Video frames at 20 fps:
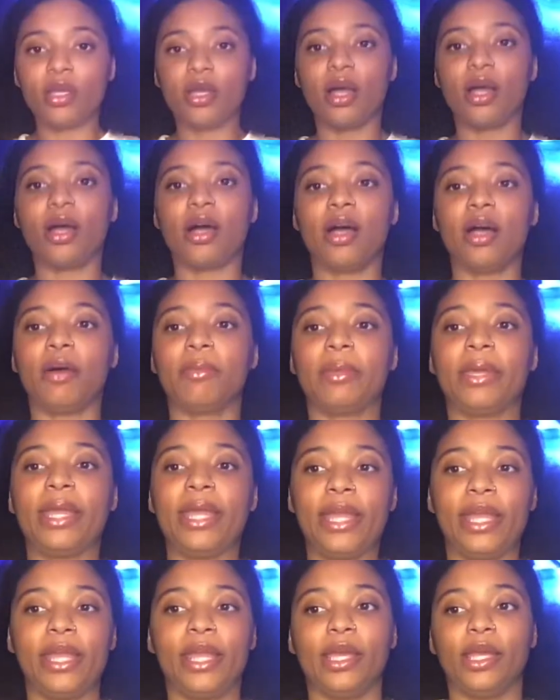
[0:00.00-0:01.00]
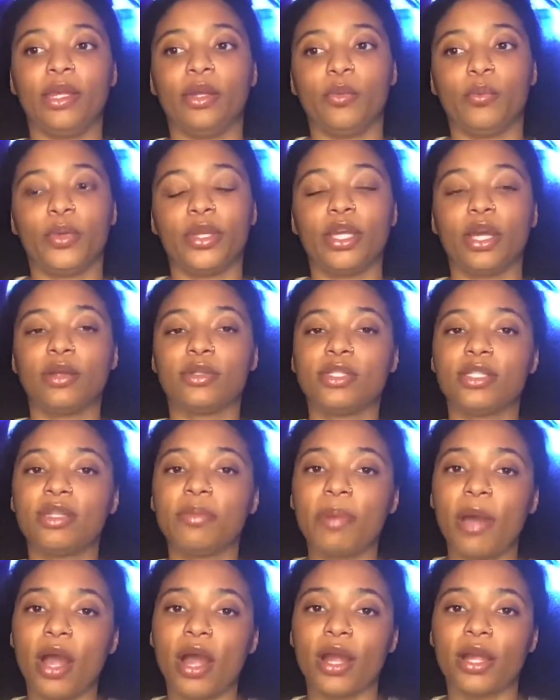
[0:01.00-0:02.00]
And we go to the
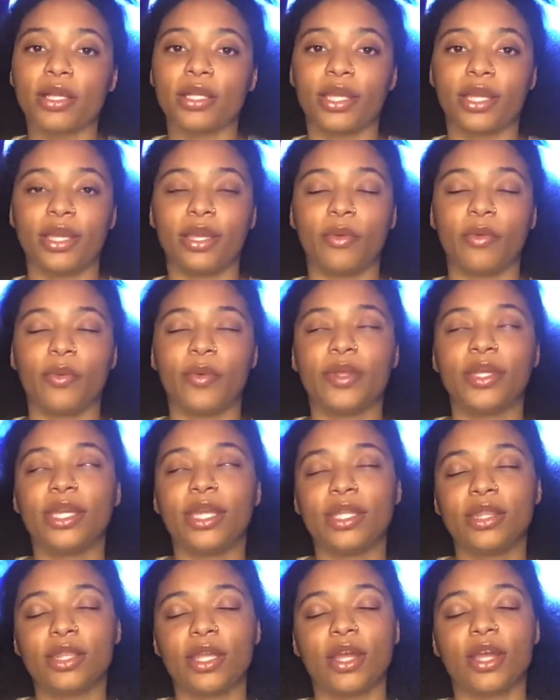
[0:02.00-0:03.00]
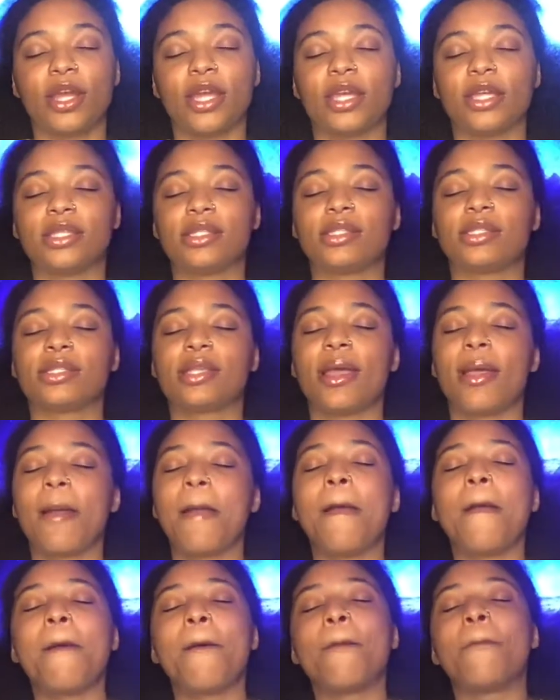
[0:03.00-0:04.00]
park, and when we get there, it's
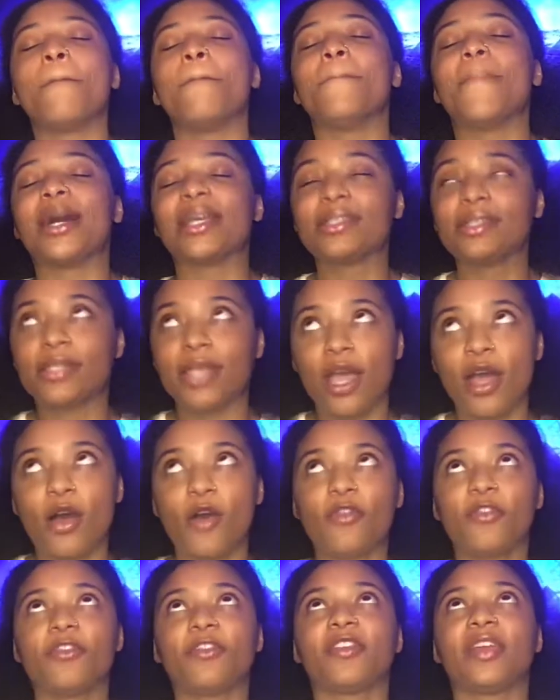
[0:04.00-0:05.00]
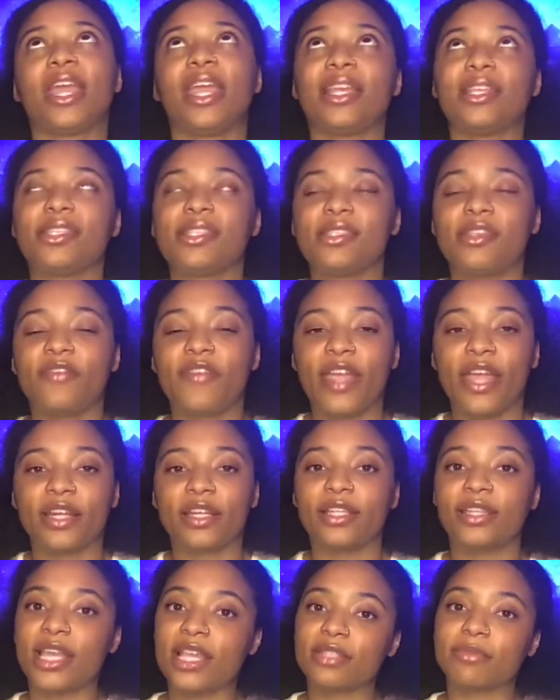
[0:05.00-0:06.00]
myself, it's
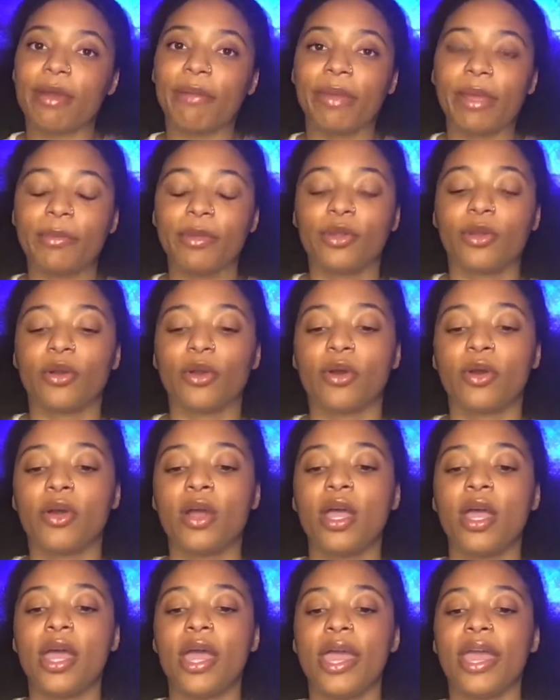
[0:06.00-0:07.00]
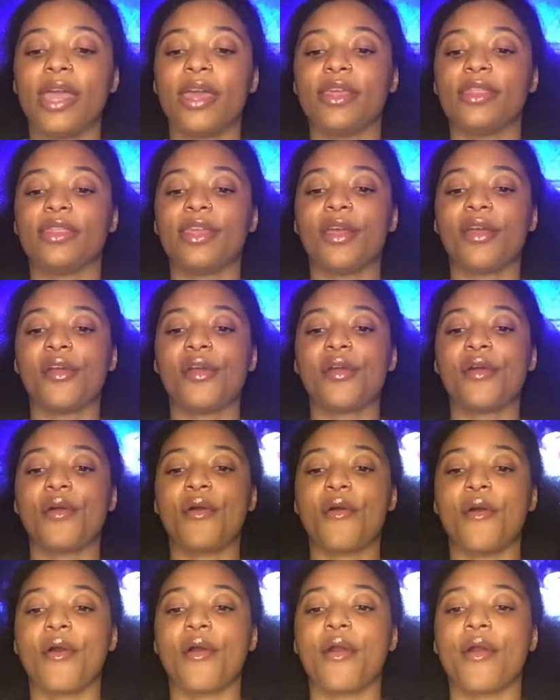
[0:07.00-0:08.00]
Savannah, that's my baby girl, and there
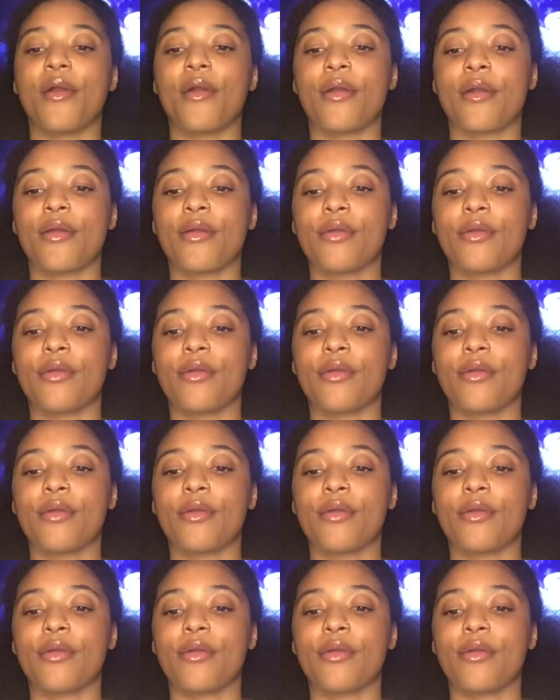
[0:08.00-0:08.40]
are